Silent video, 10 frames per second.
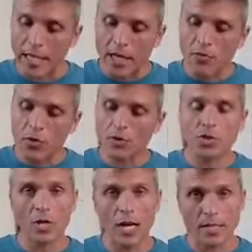If you're
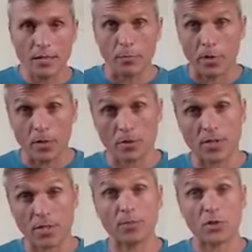trying to build
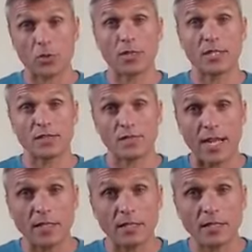some sort of
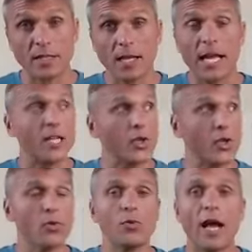defense and
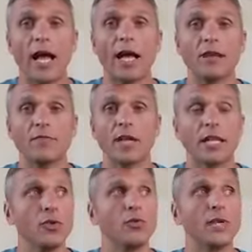you
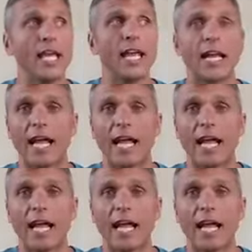can't